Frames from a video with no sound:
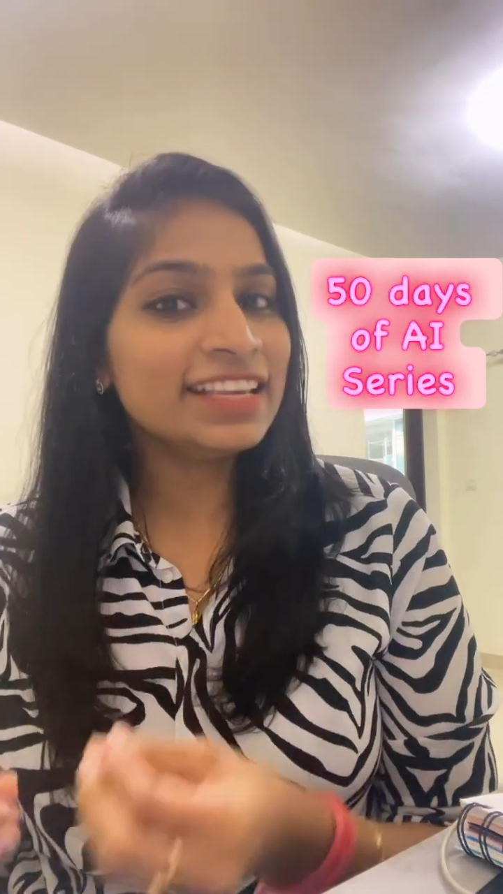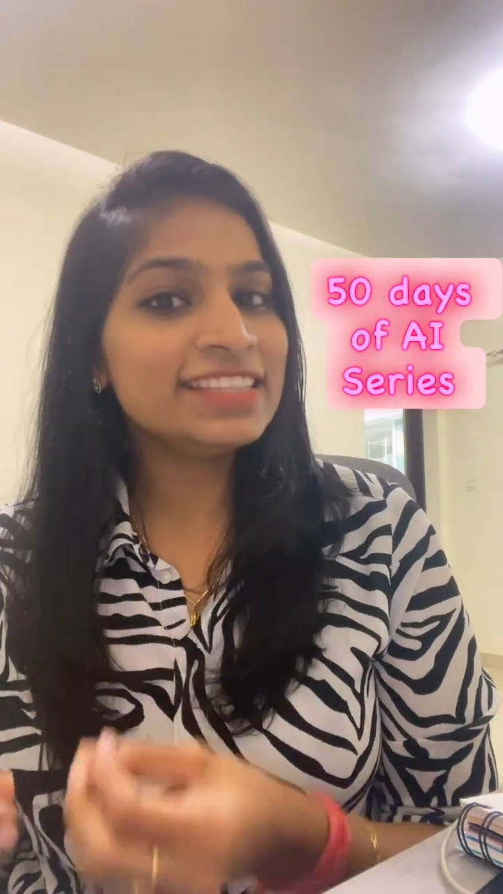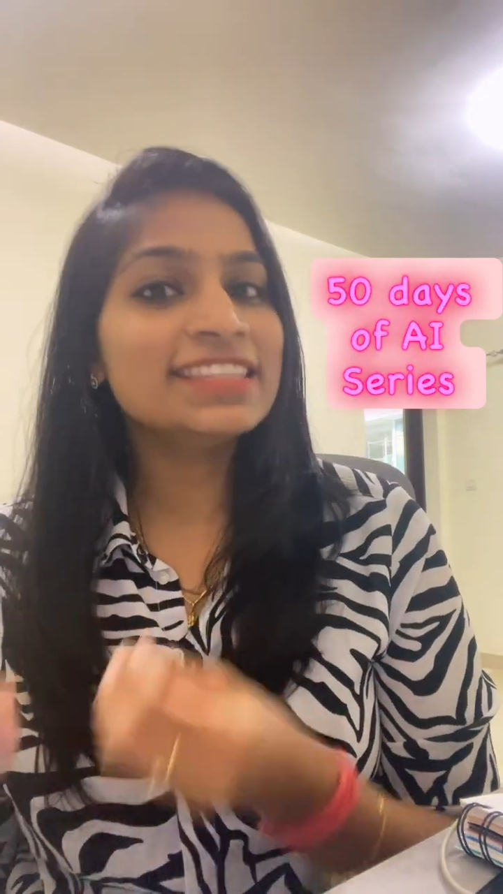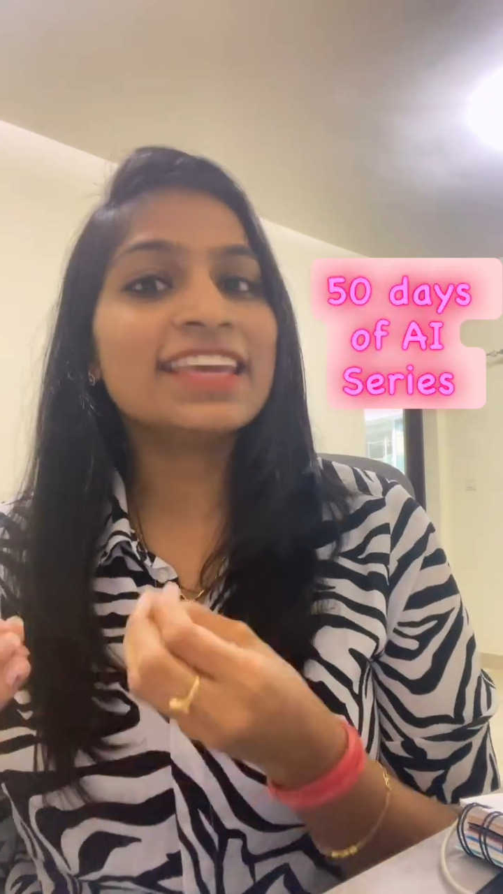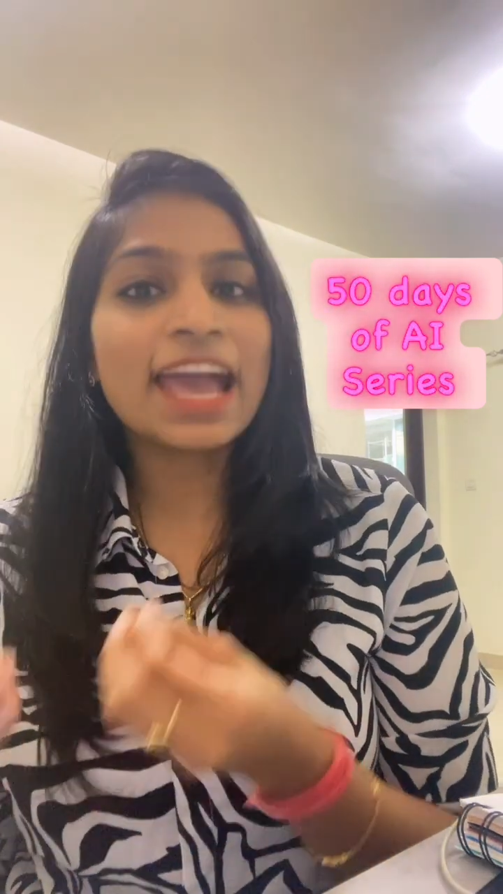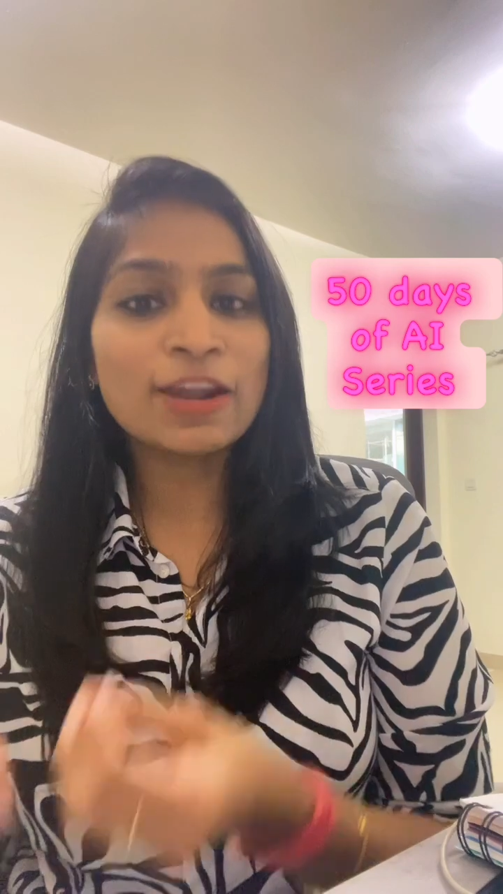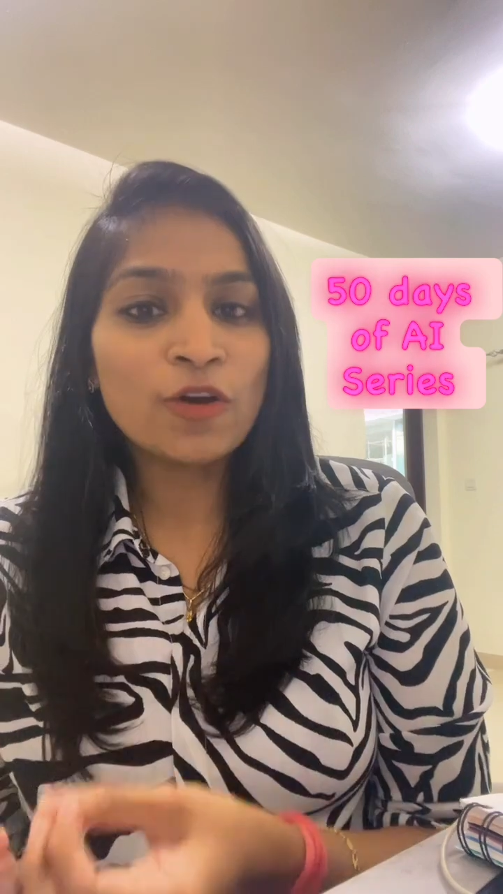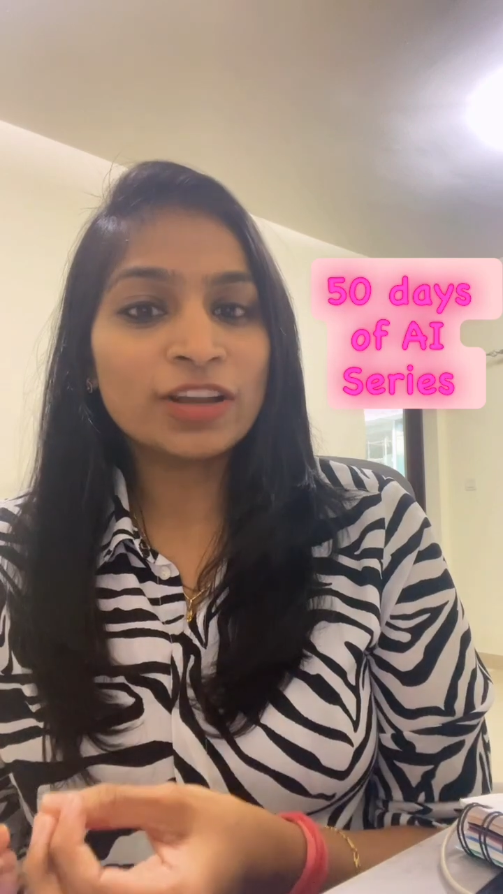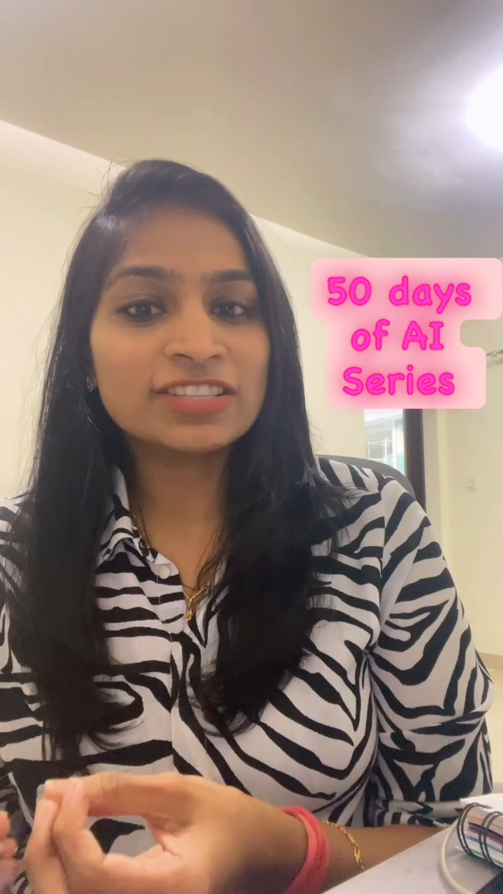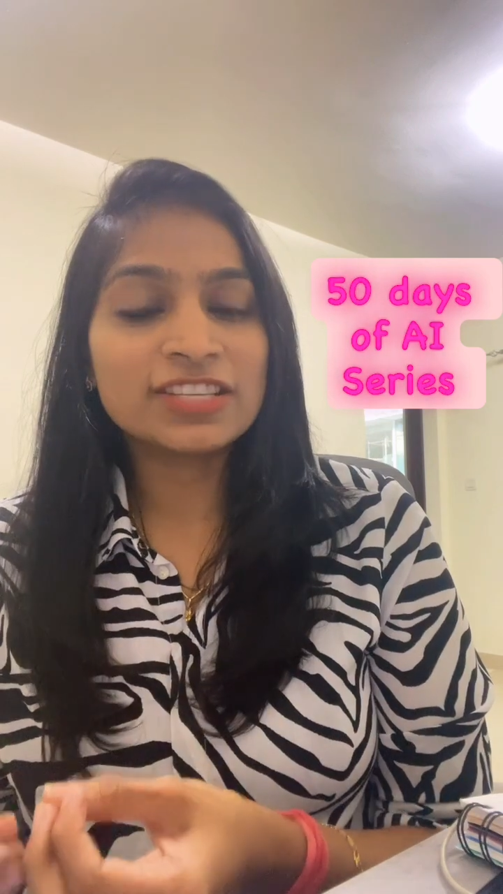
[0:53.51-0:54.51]
easy
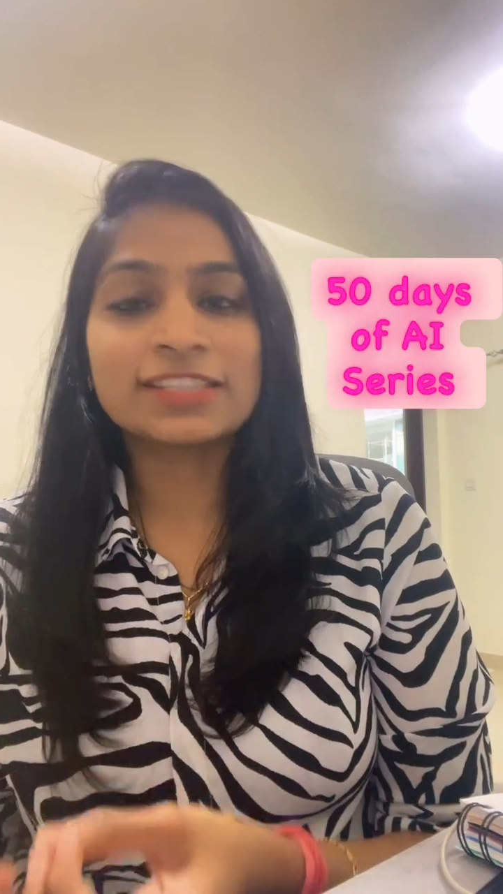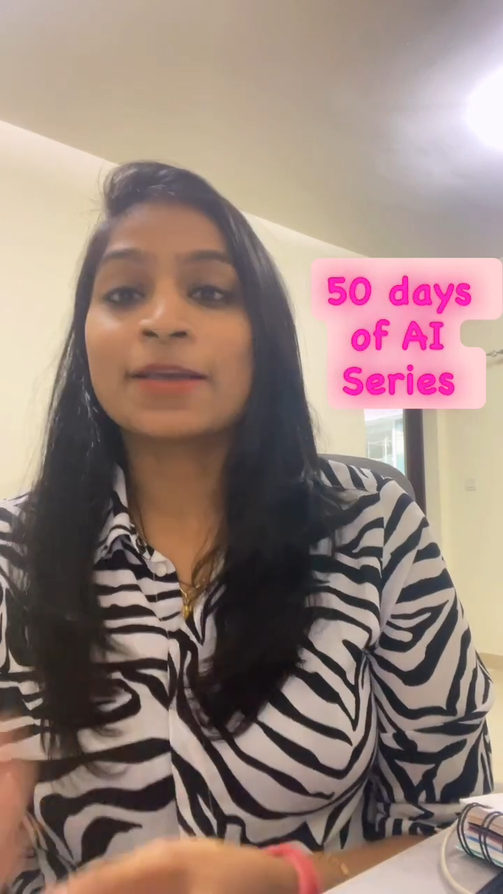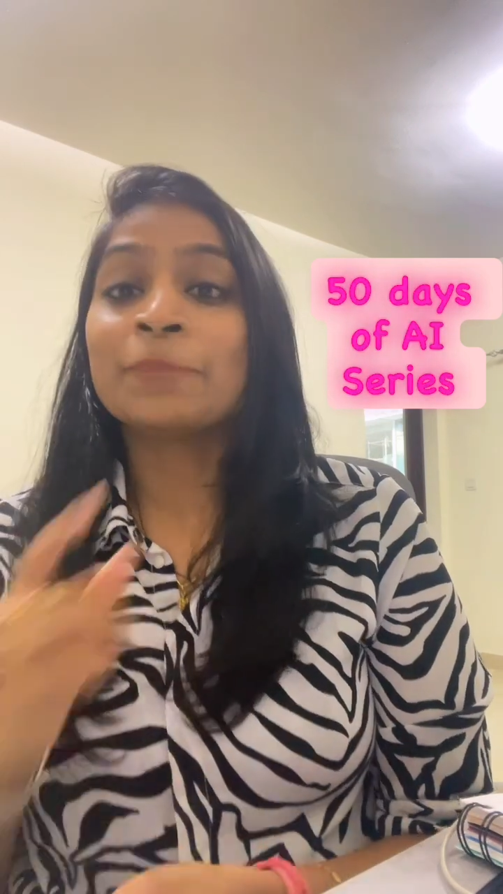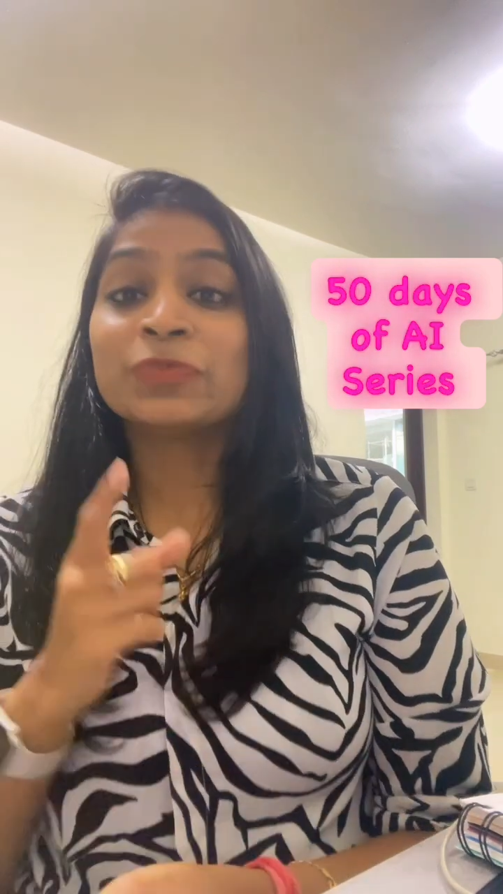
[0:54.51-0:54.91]
analogies.